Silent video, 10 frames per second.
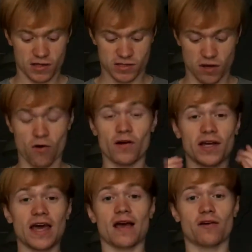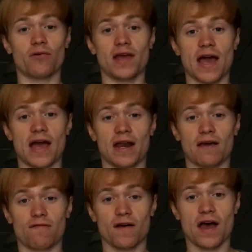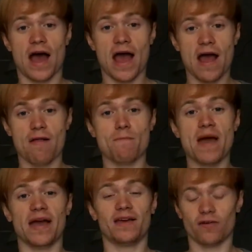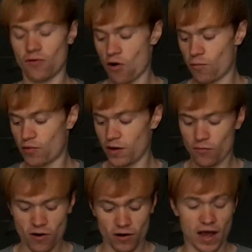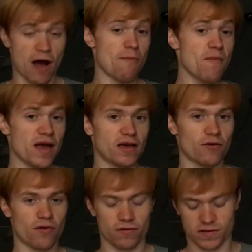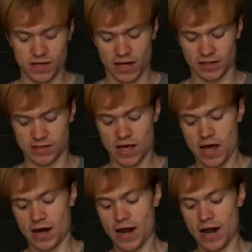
So get creative and make your own pre-workout. Make your own taste.